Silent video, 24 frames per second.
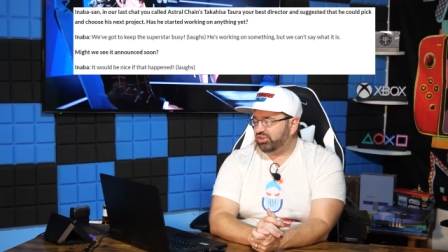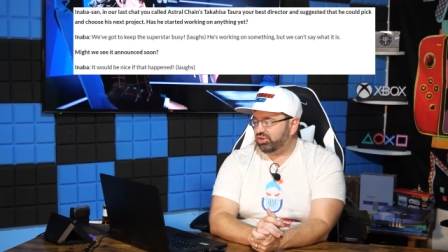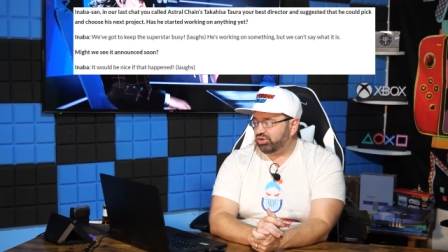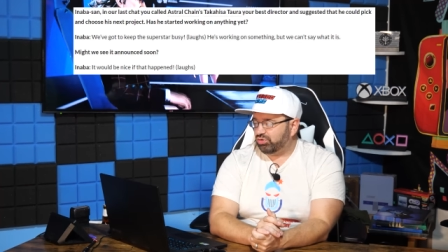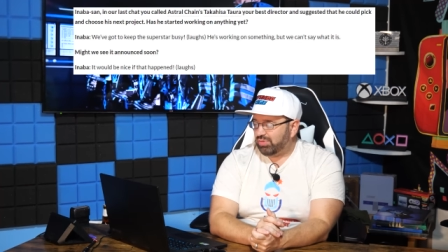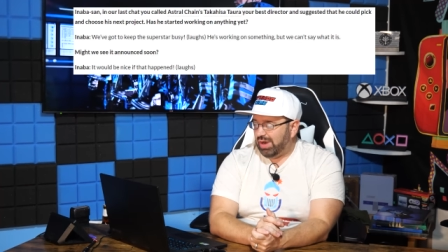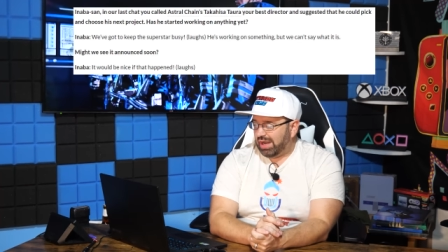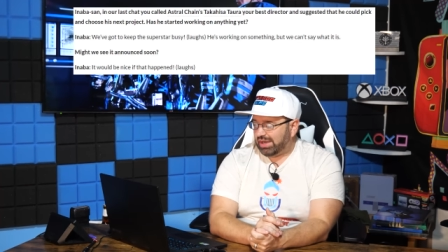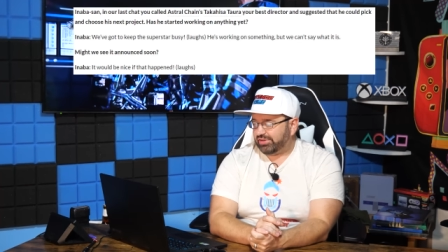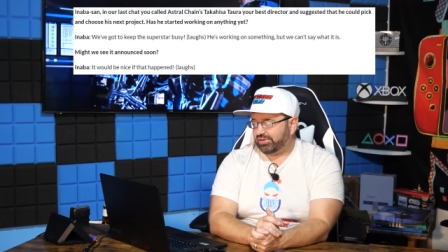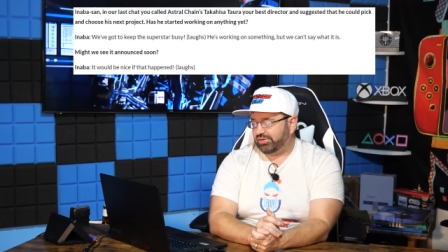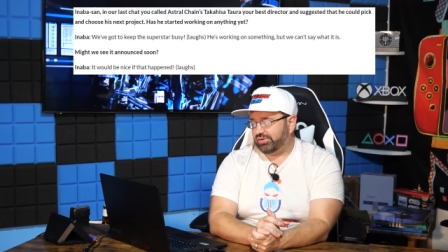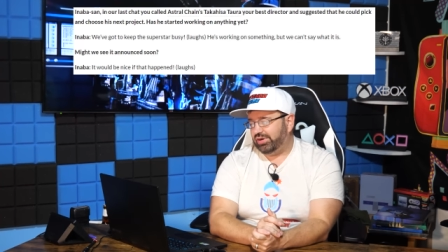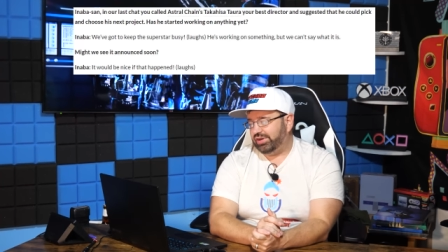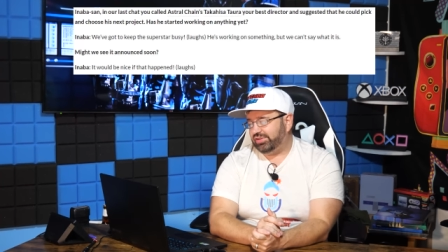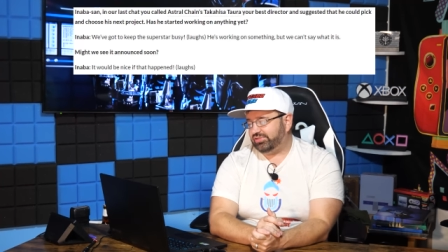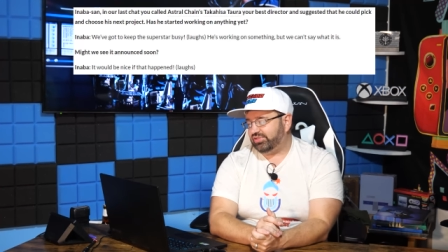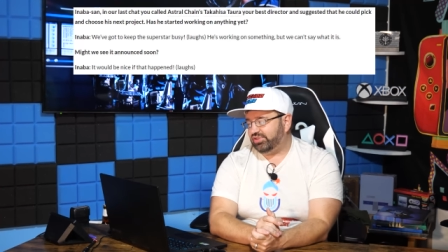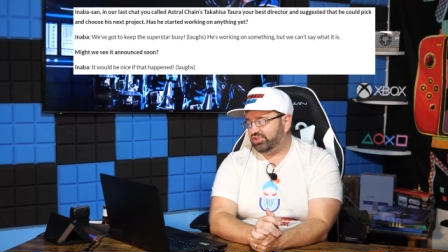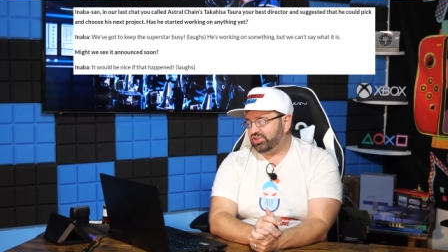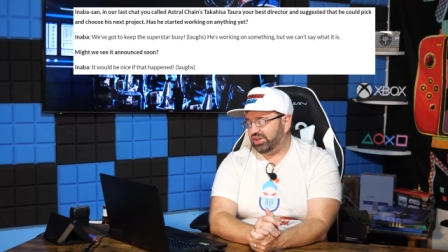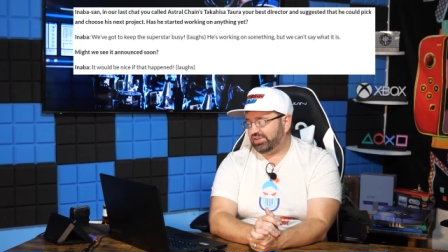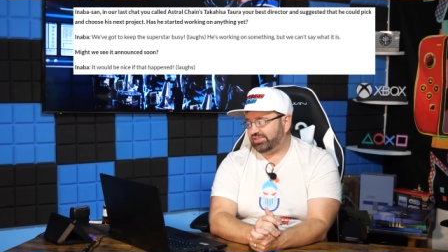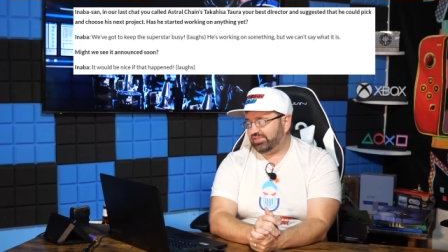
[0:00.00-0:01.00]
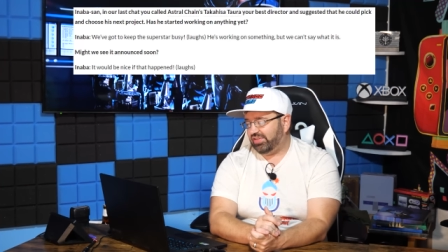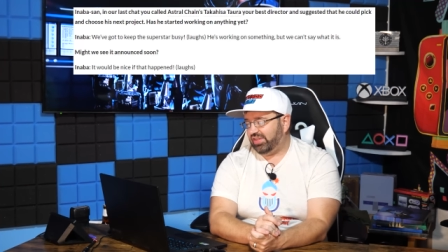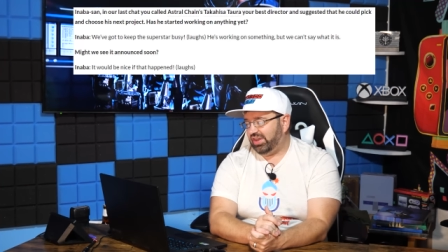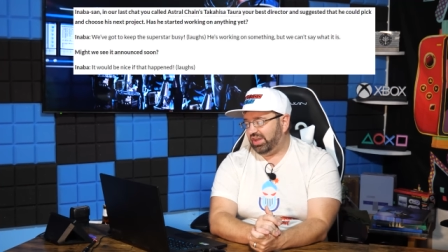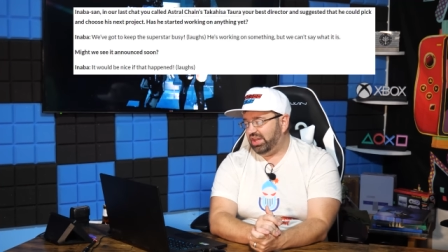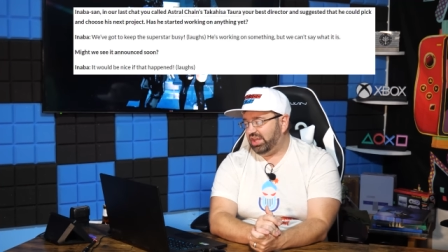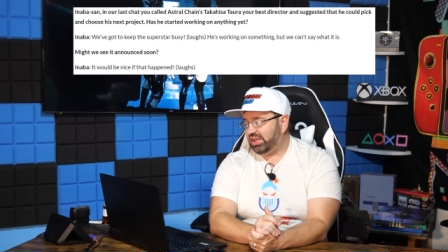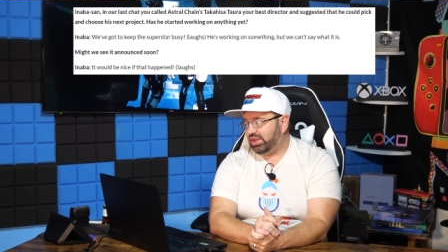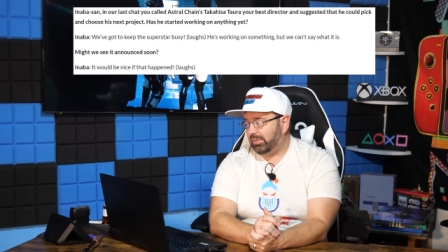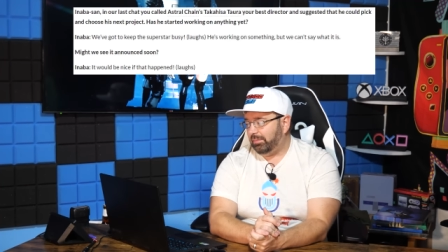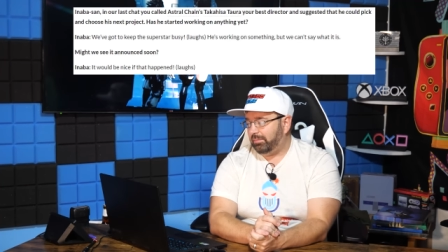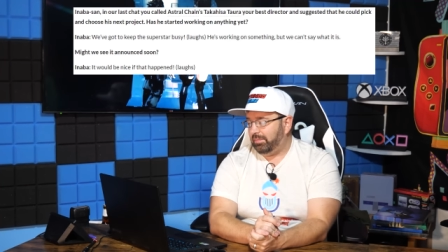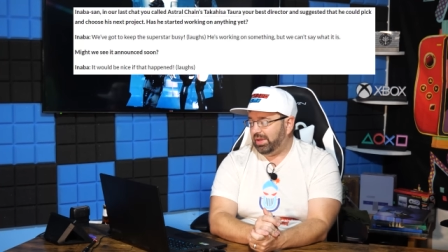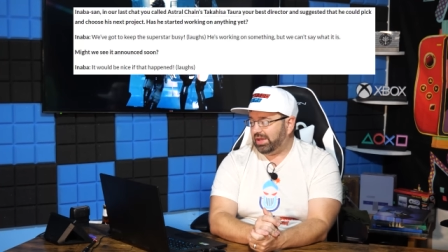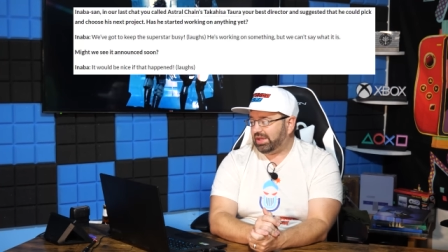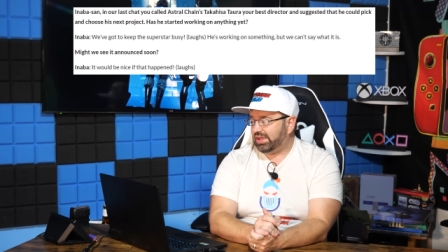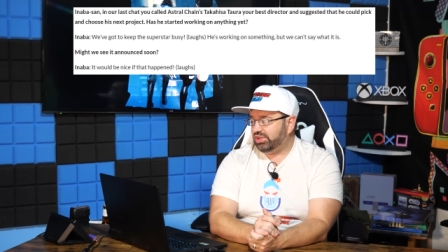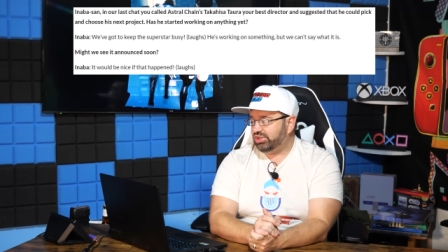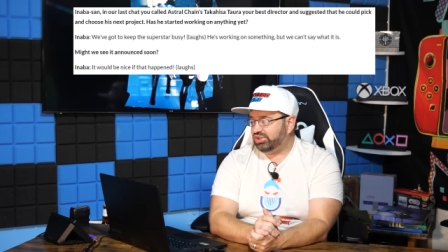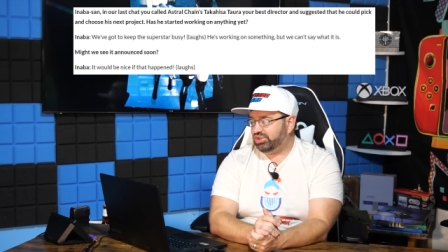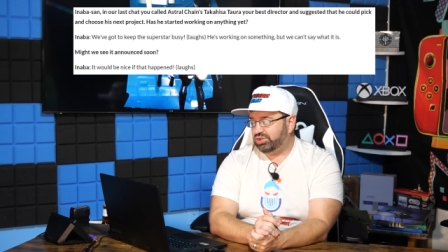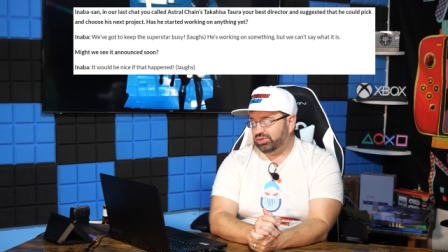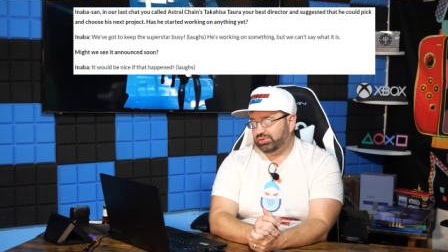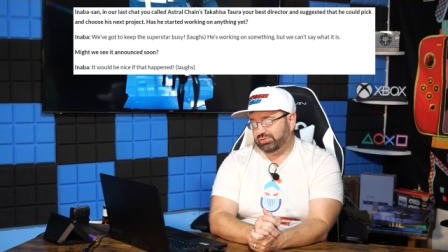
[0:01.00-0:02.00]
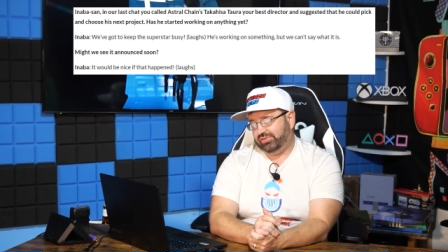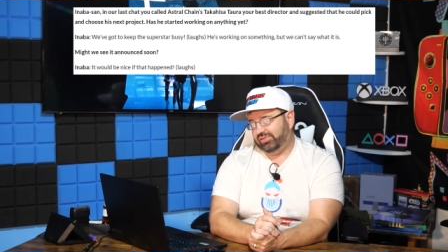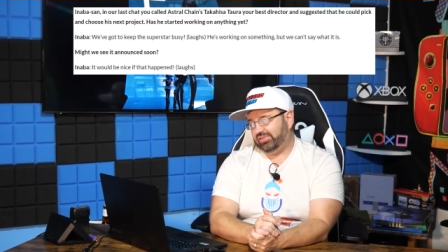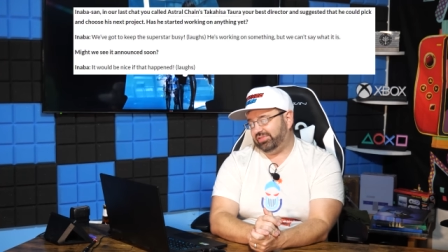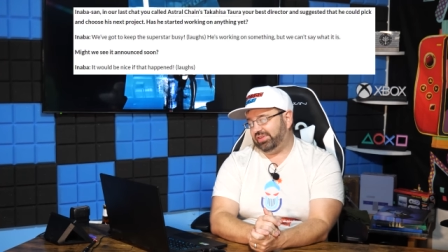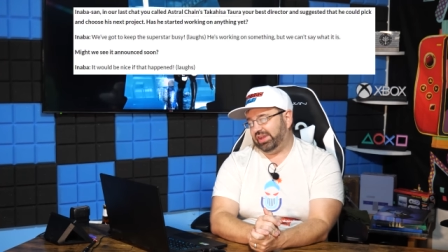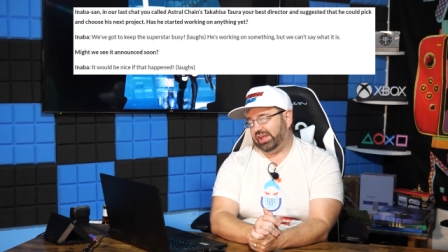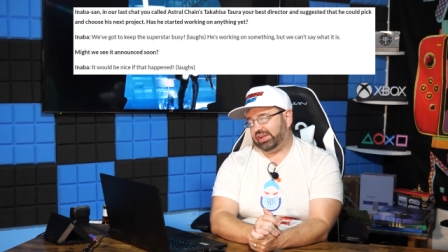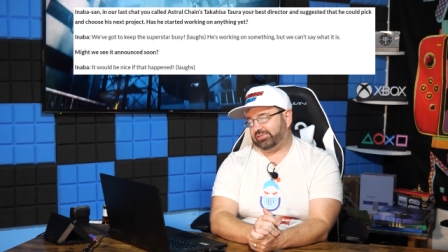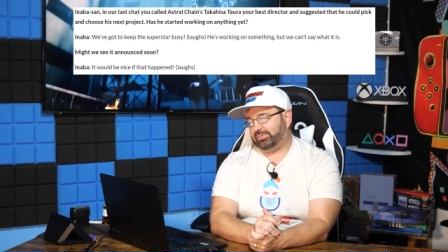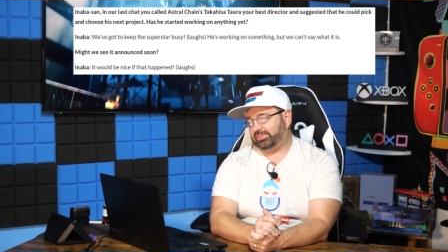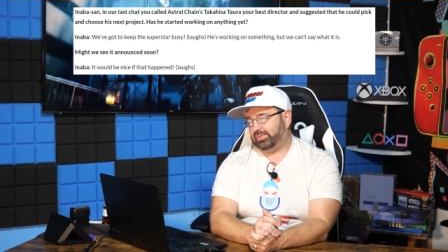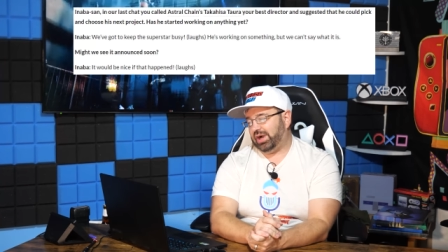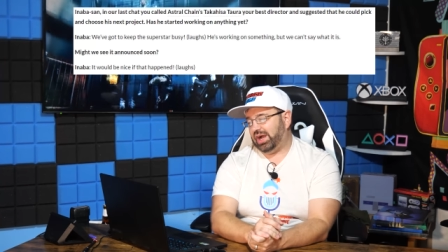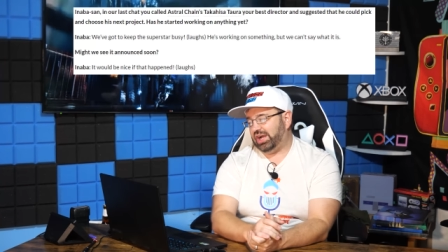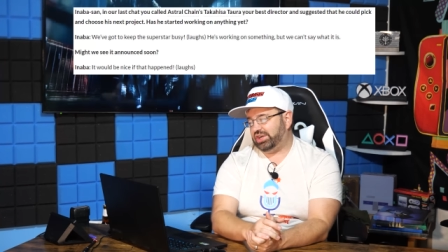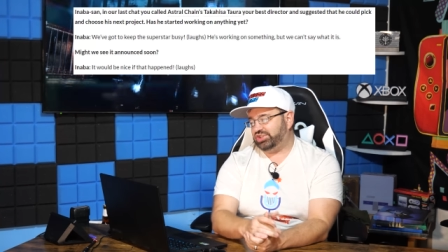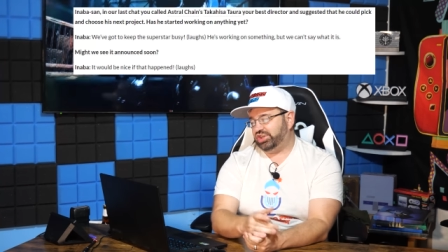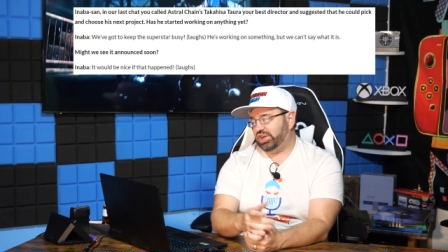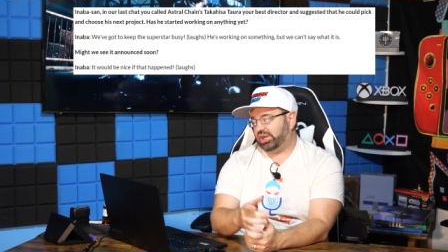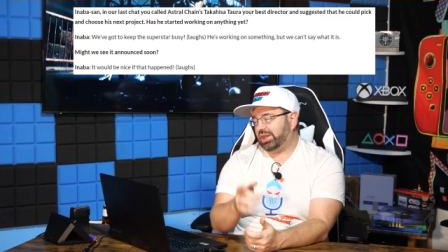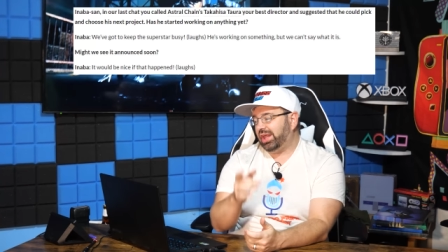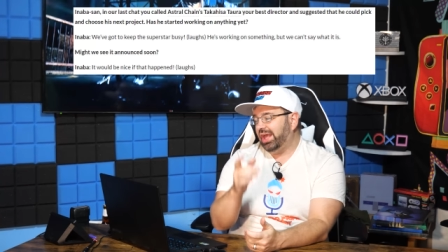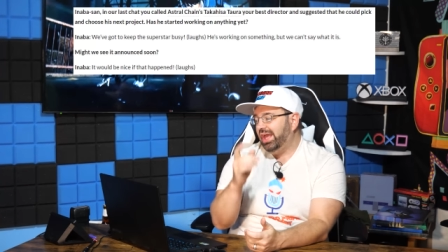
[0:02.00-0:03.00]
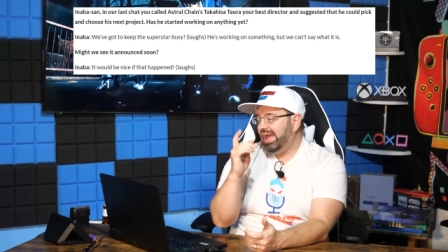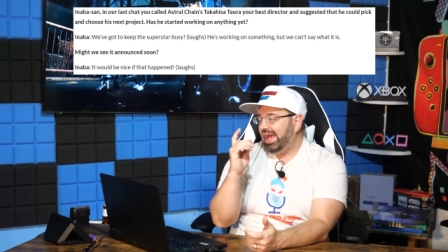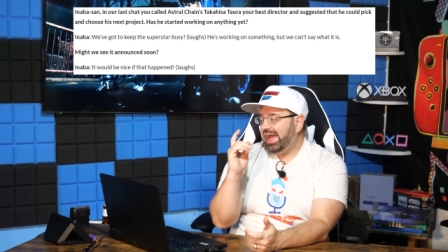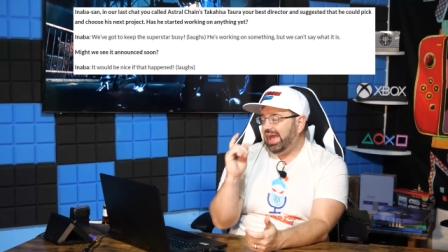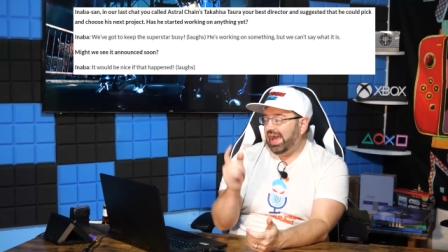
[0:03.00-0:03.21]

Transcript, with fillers: director and suggested that he could pick and choose his next project.